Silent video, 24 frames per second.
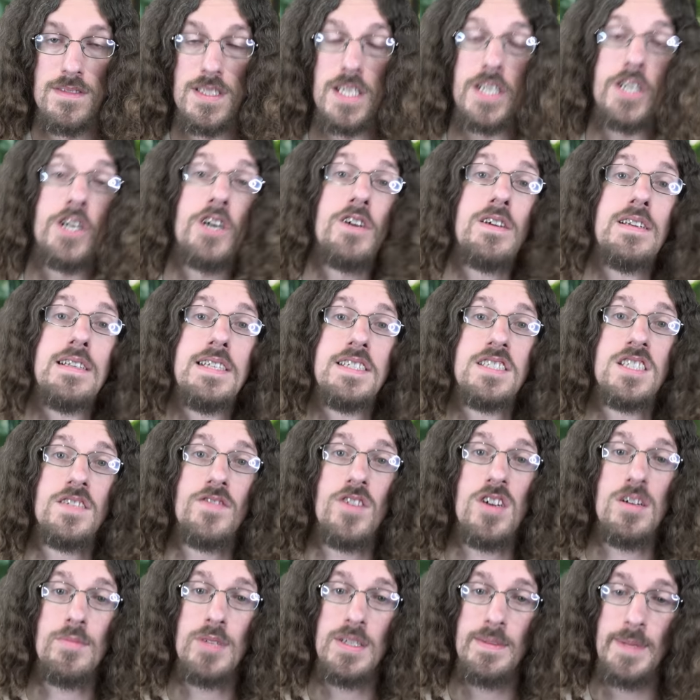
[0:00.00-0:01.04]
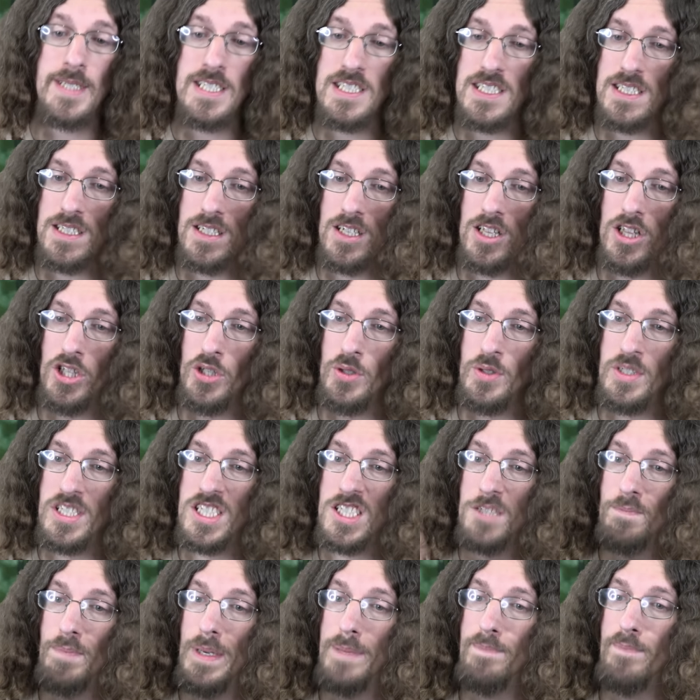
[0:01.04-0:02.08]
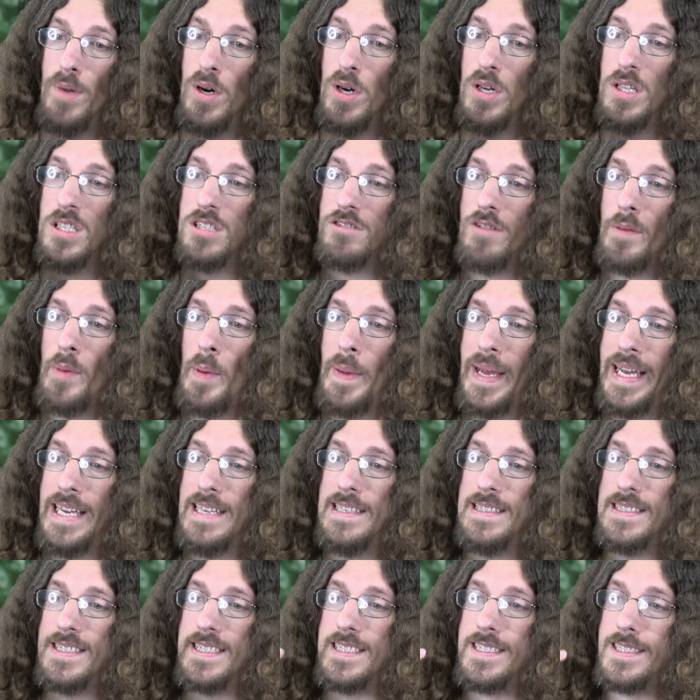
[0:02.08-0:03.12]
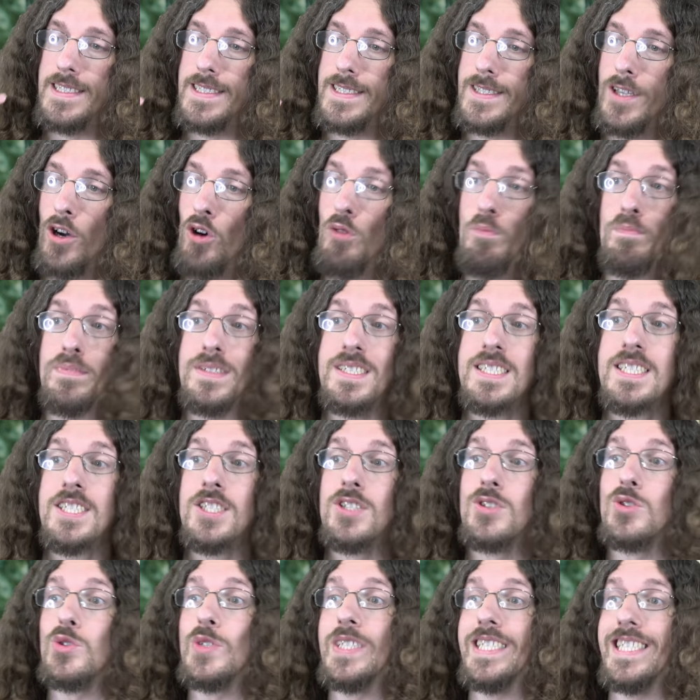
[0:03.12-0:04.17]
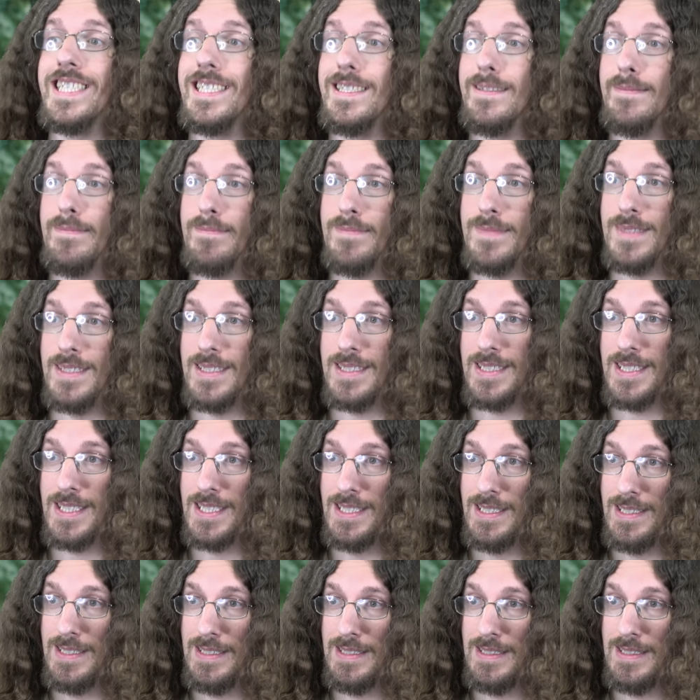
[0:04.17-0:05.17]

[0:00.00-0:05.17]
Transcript: Their current list of armaments include spitballs, rubber bands, and hopes and dreams.